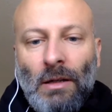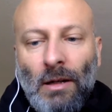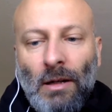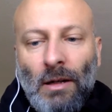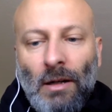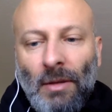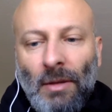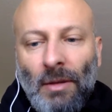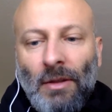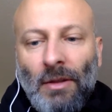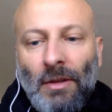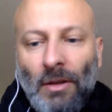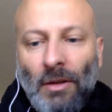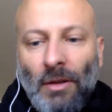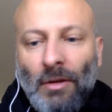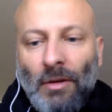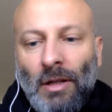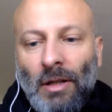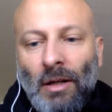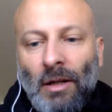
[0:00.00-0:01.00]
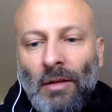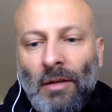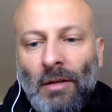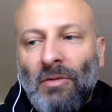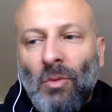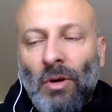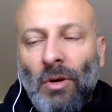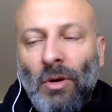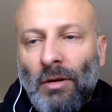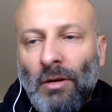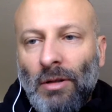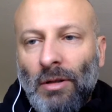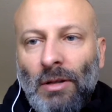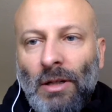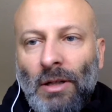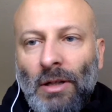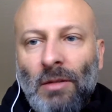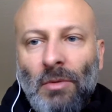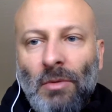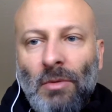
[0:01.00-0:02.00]
And I think that there are times where
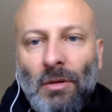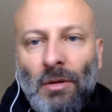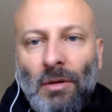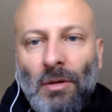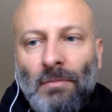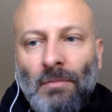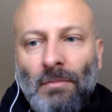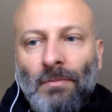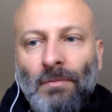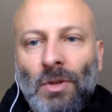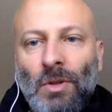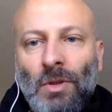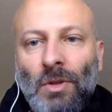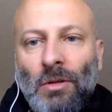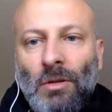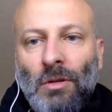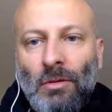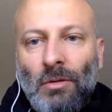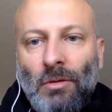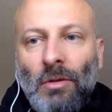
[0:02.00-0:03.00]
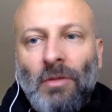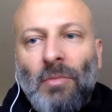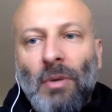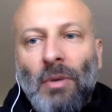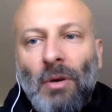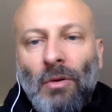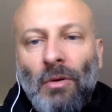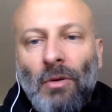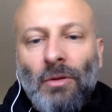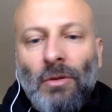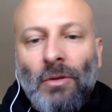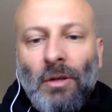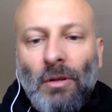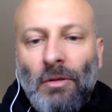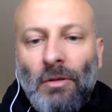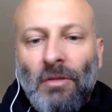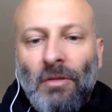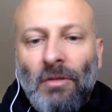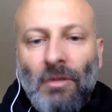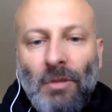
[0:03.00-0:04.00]
you need to be able to use both, you
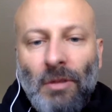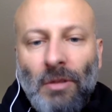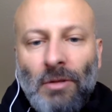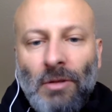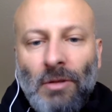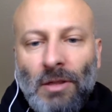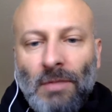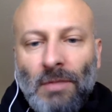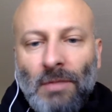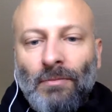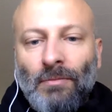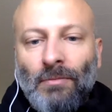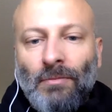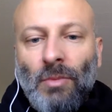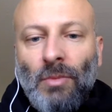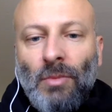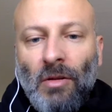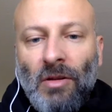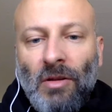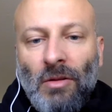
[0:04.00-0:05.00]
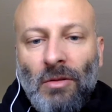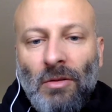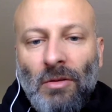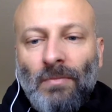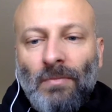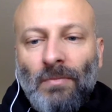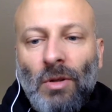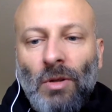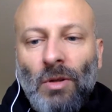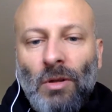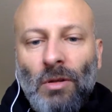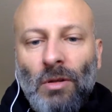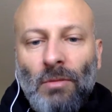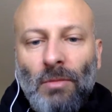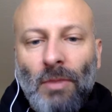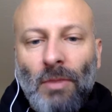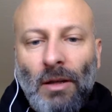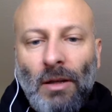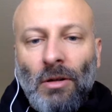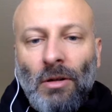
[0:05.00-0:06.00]
know, use your intuition, but also
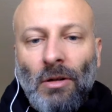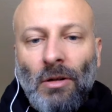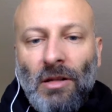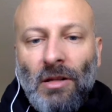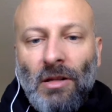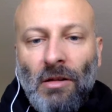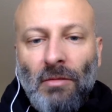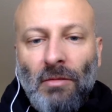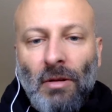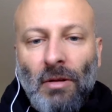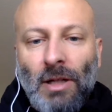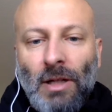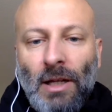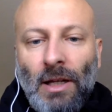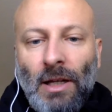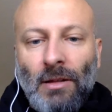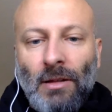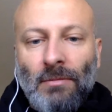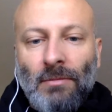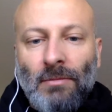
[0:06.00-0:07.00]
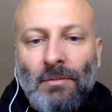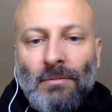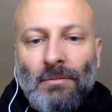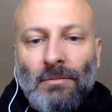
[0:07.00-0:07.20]
make good decisions around data.